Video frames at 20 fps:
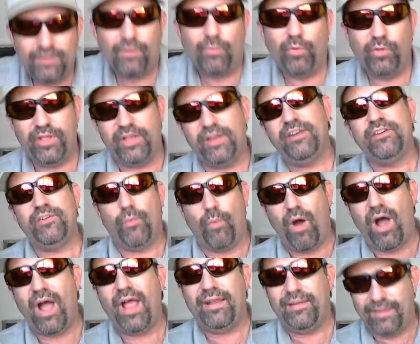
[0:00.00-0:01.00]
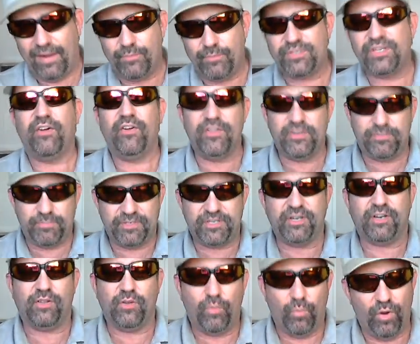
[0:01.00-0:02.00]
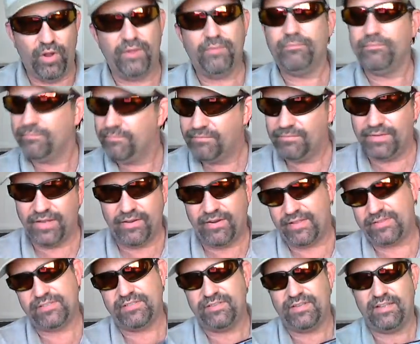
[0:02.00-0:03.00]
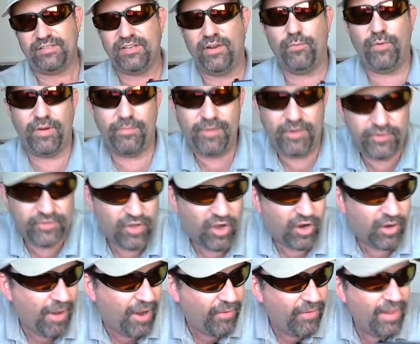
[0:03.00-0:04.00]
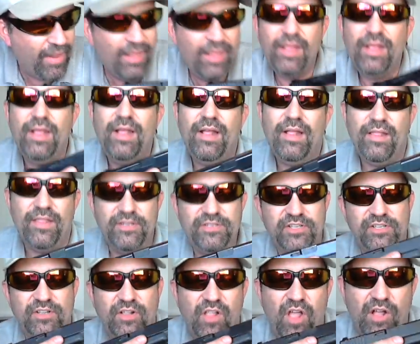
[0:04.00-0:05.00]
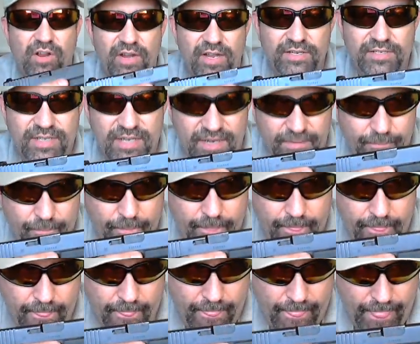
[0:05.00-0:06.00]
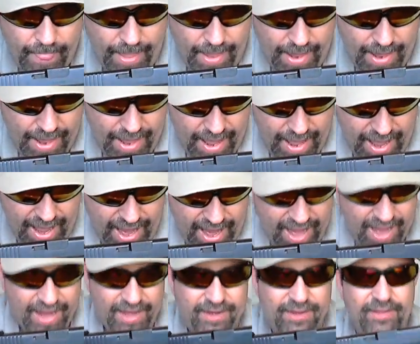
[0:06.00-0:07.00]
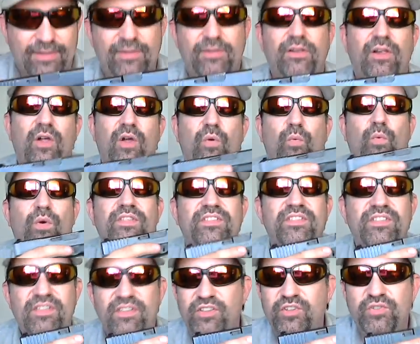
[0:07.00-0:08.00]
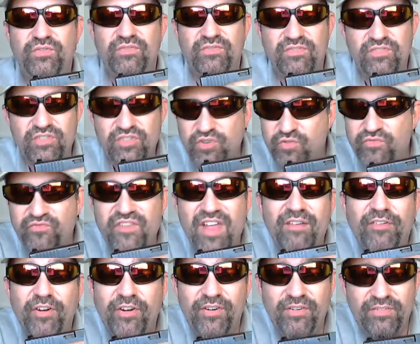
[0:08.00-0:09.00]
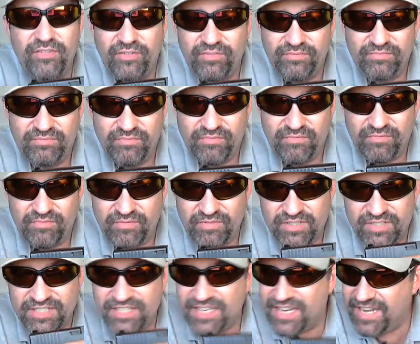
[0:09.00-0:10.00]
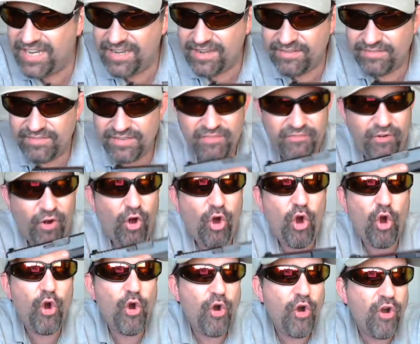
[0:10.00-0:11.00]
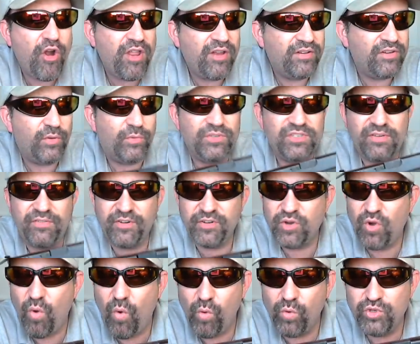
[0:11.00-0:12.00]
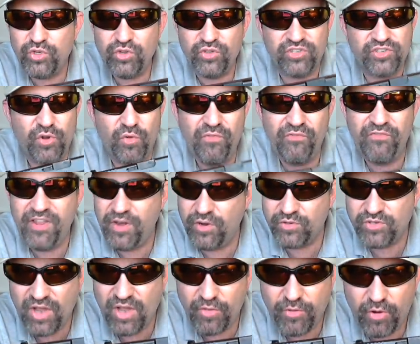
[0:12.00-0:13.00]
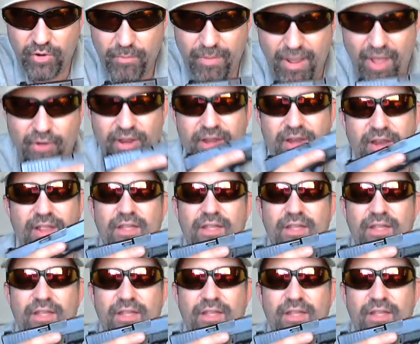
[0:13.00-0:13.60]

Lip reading: We'll get into why I was carrying this particular one later. That's not what I'm here to talk about. This is a Glock 19. And what you've never seen, never heard, no one's ever told you, there's no videos out there about it.